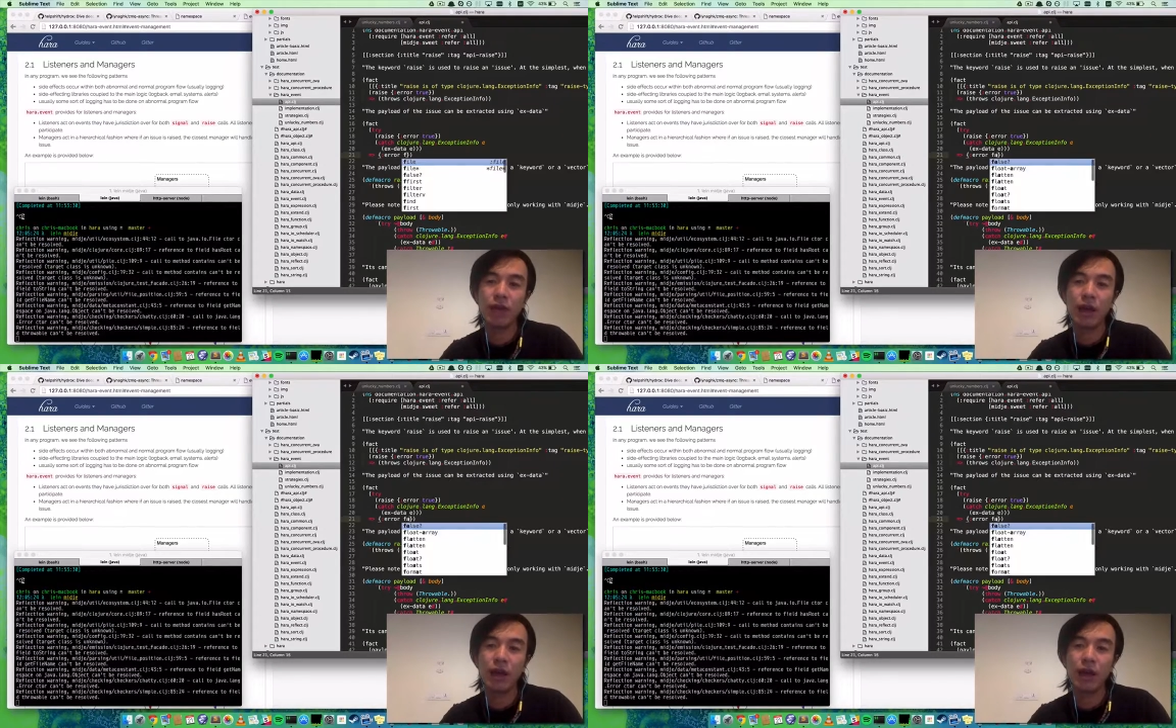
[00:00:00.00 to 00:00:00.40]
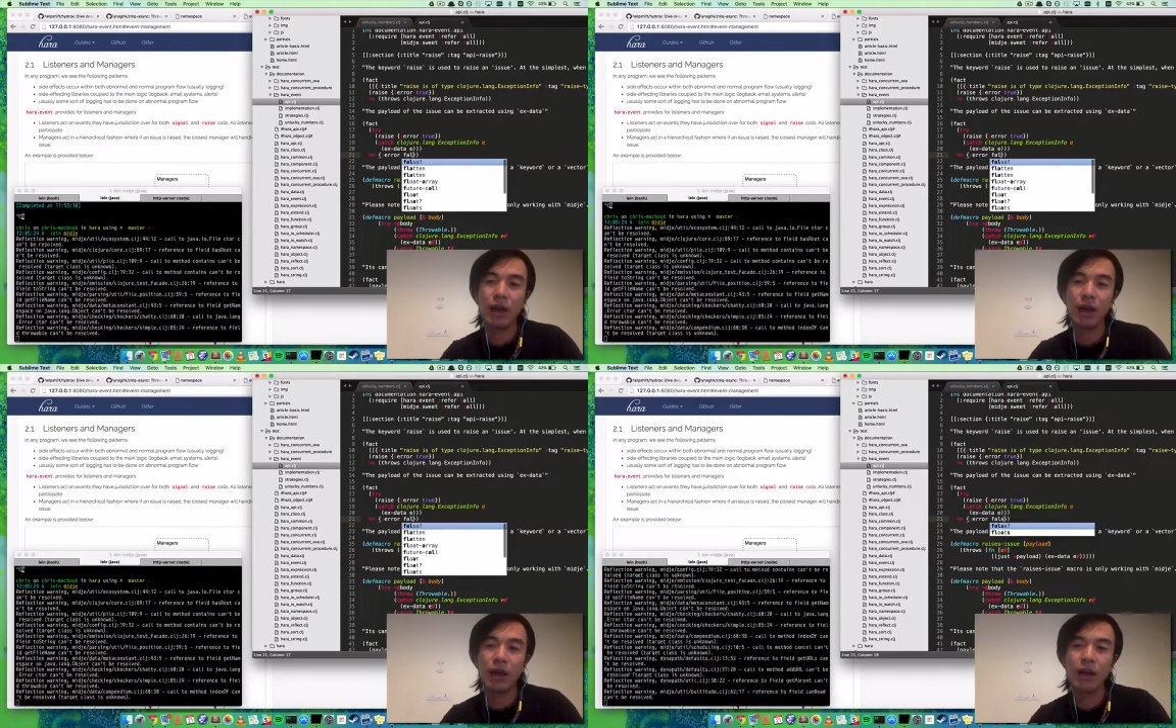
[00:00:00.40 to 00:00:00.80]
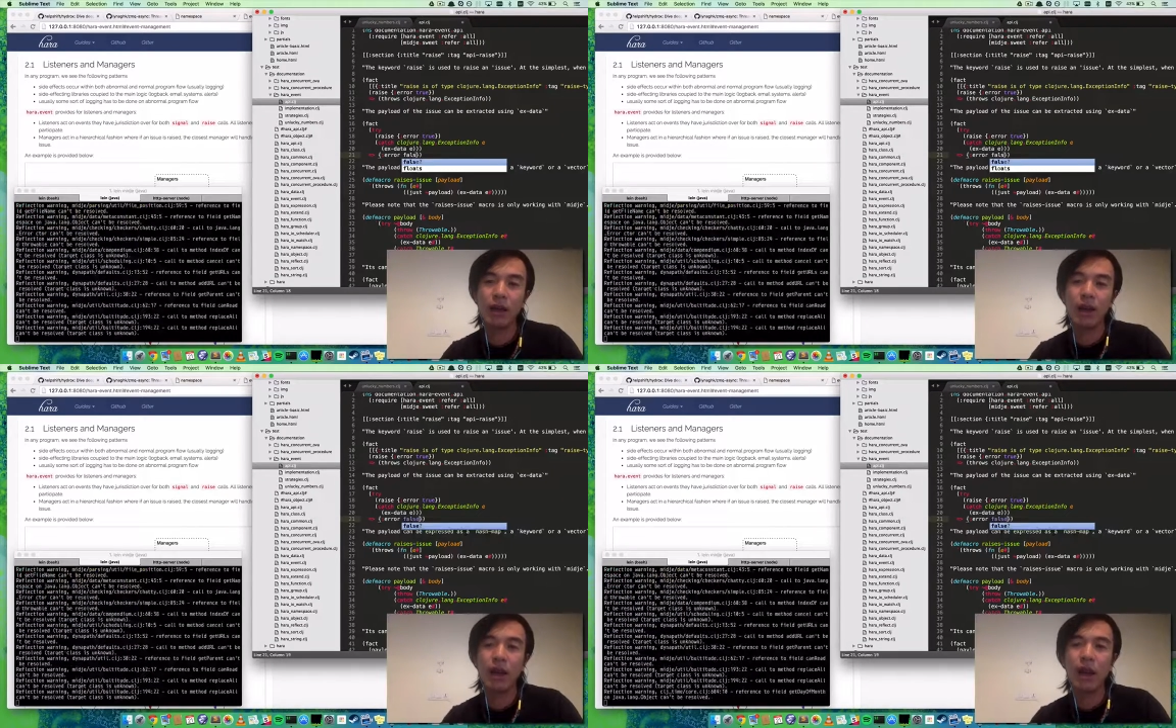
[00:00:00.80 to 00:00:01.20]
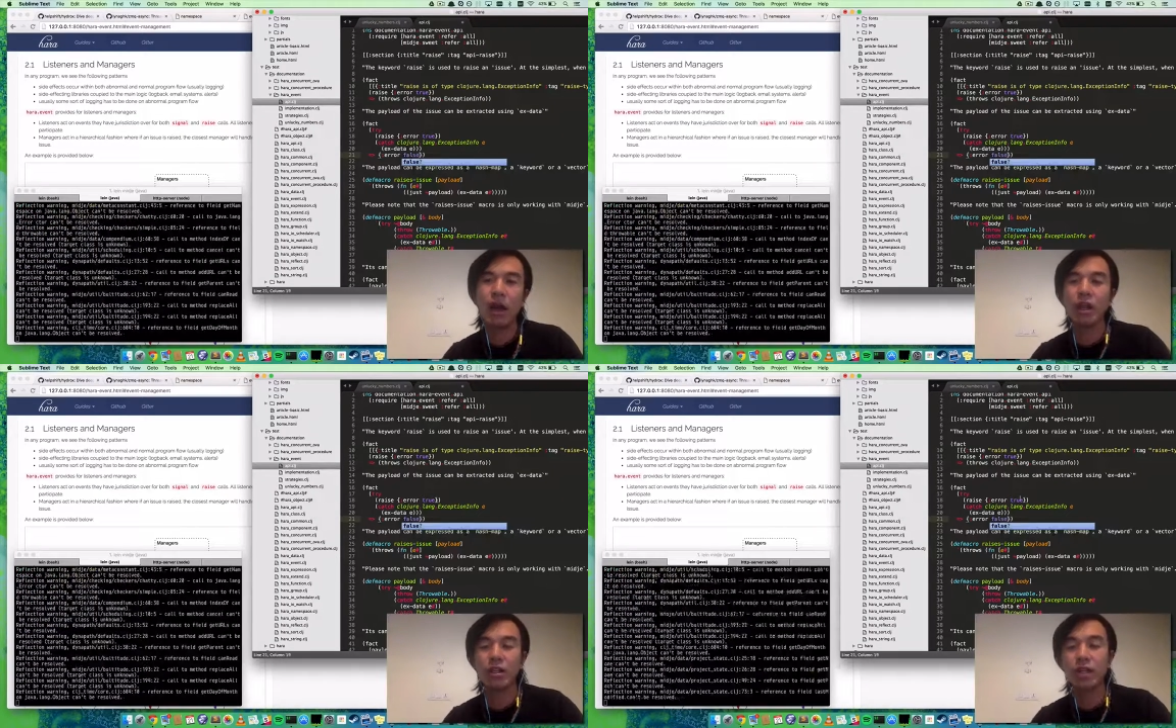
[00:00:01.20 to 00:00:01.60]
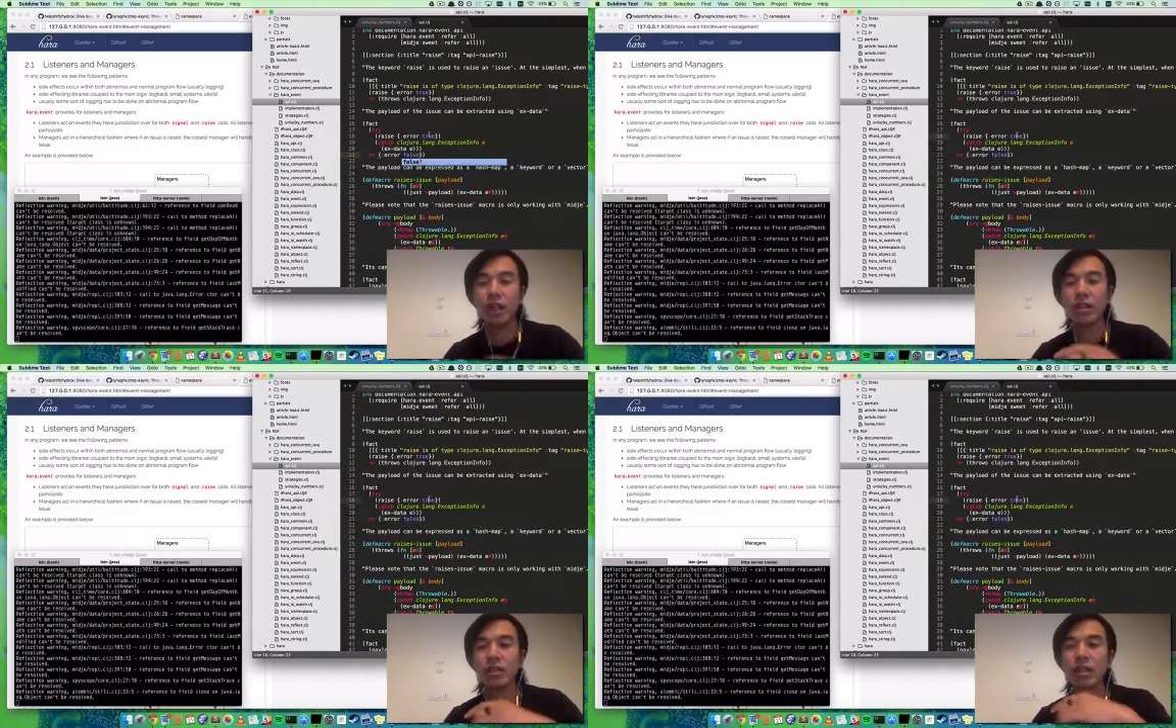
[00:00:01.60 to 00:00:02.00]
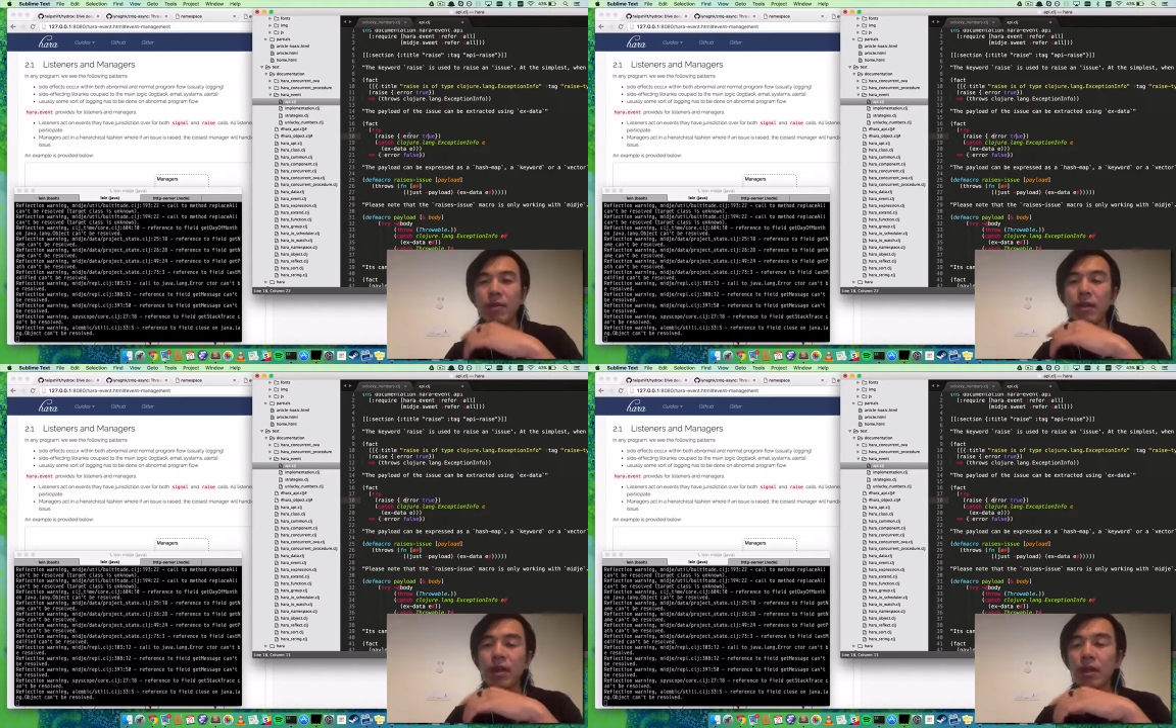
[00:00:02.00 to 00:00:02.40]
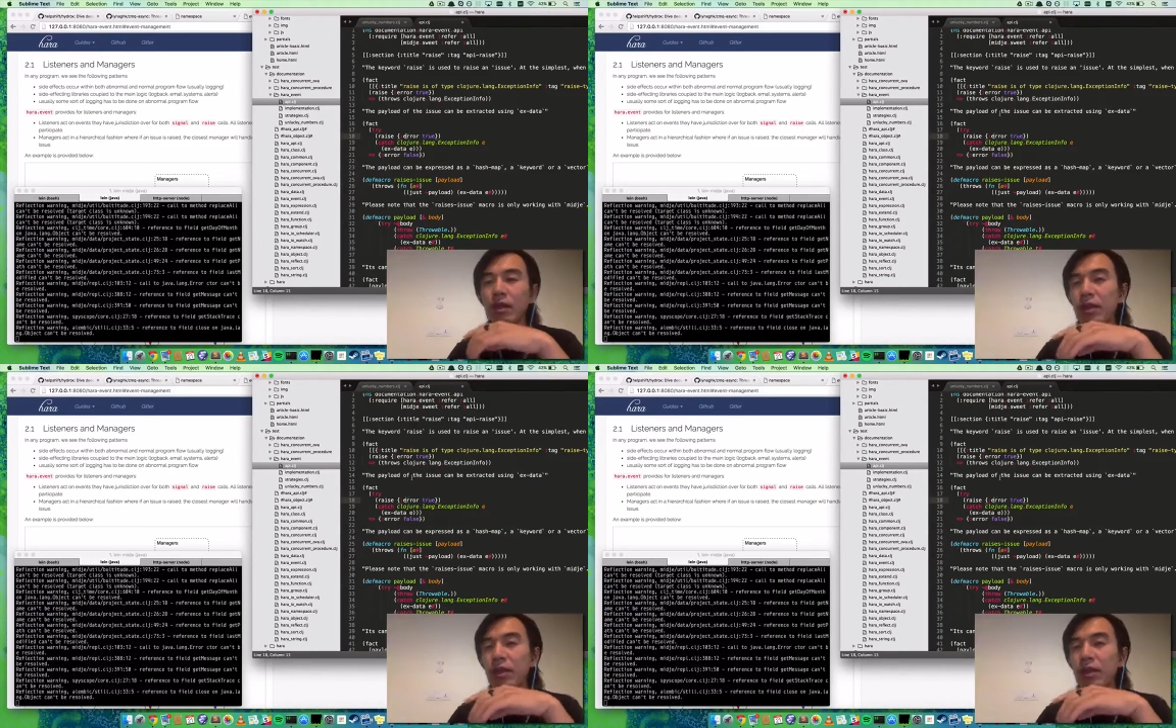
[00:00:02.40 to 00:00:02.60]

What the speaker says: I change something